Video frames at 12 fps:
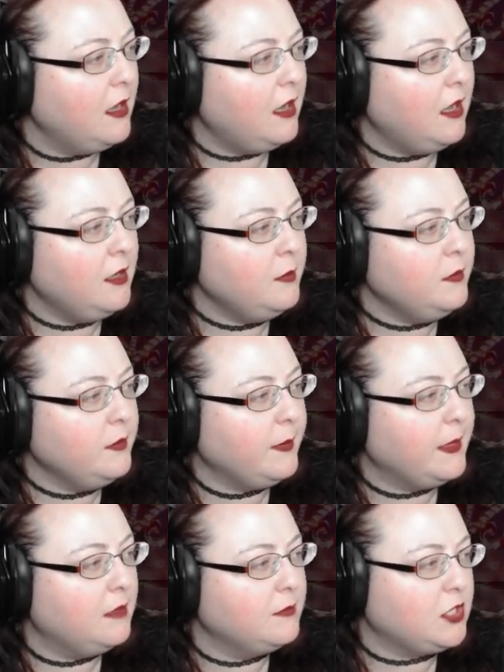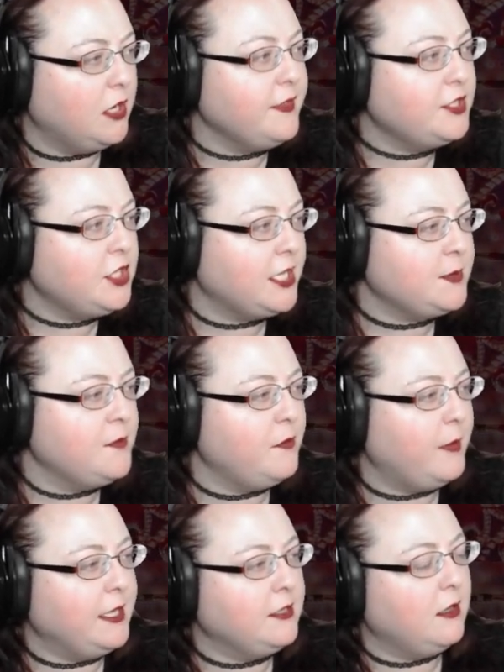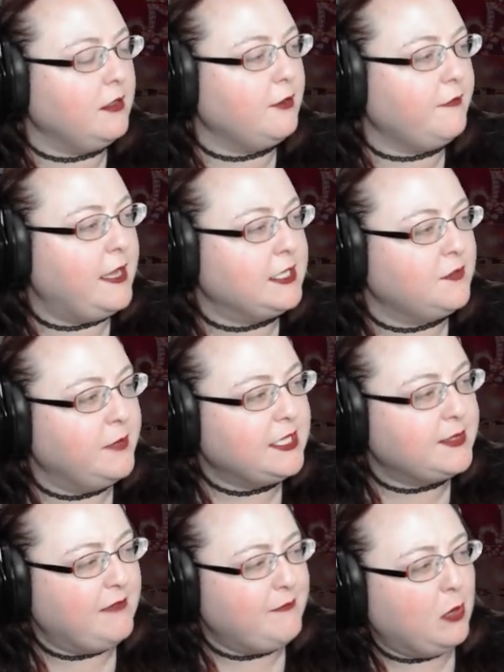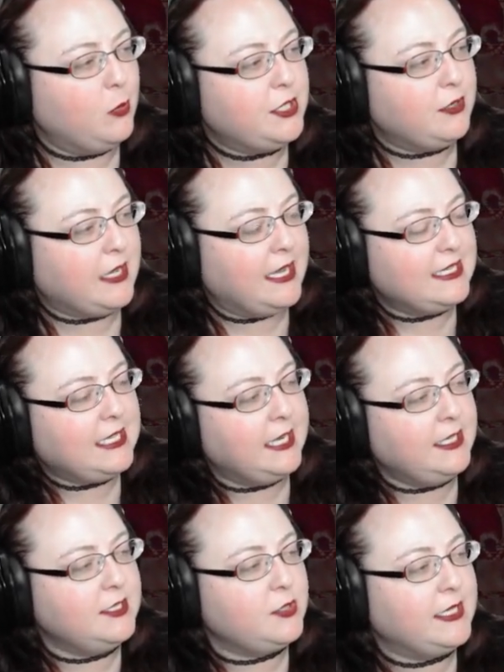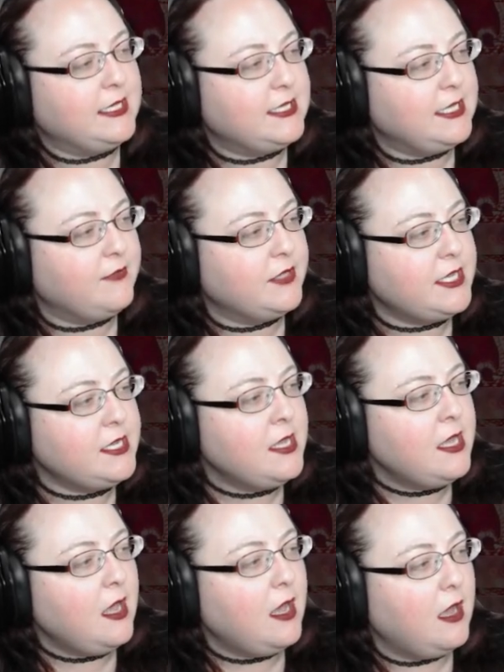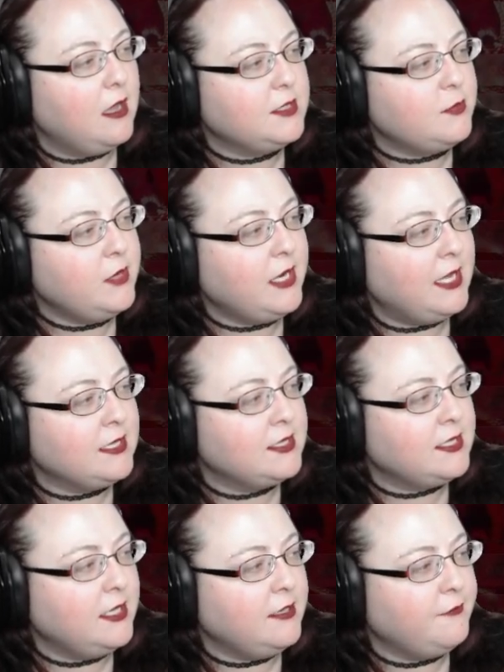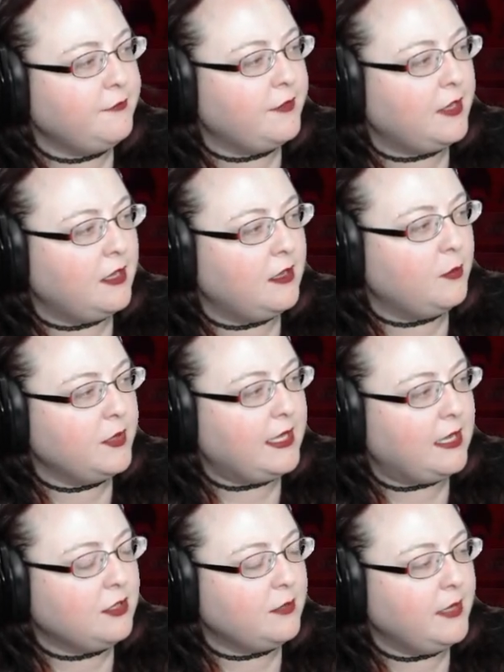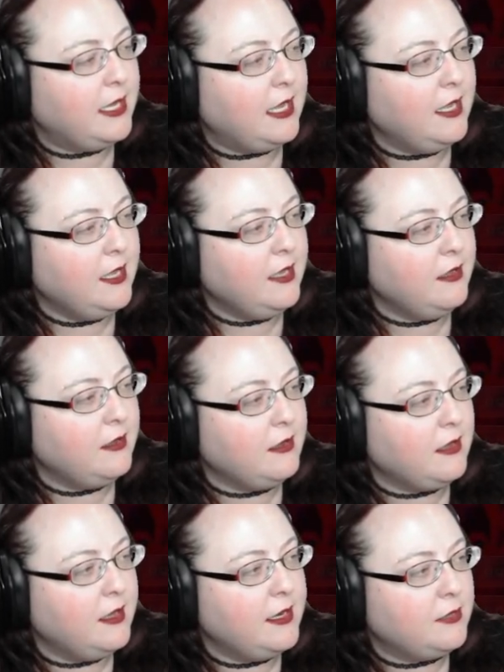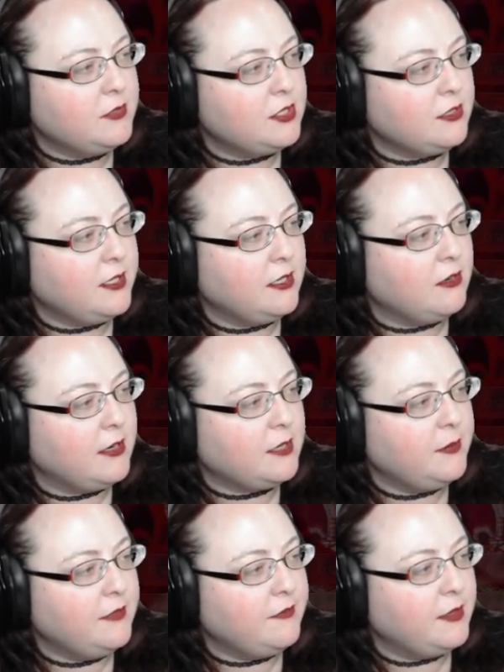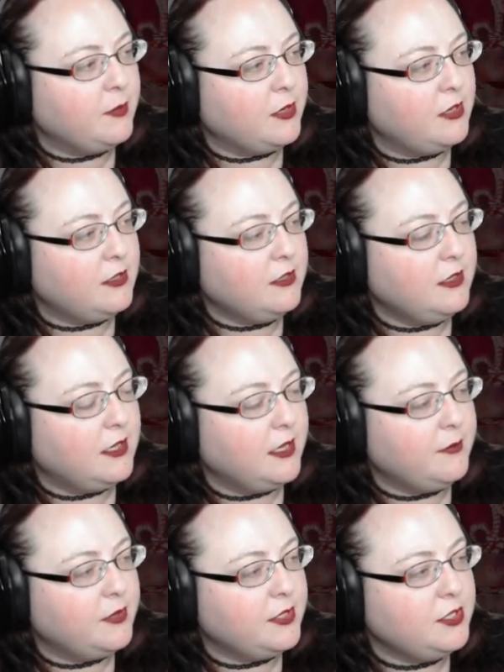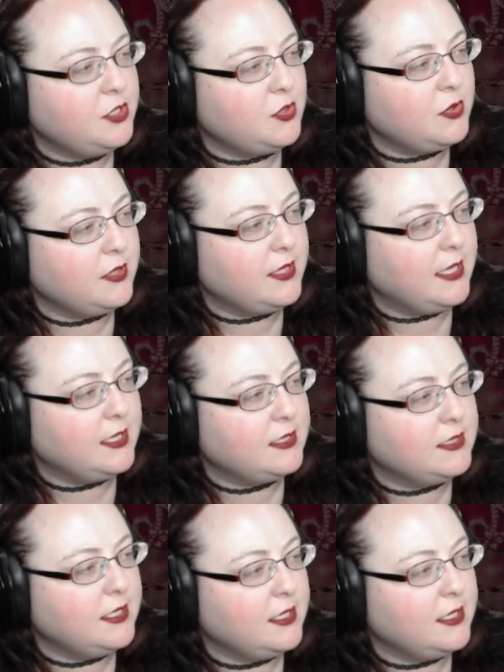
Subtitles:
I'm sorry, the chat's moving by a little fast for me because I have my window kind of tiny so I can see everything. Someone asked if, with alchemy, an Outstar can correct me if I'm wrong. I'm pretty sure that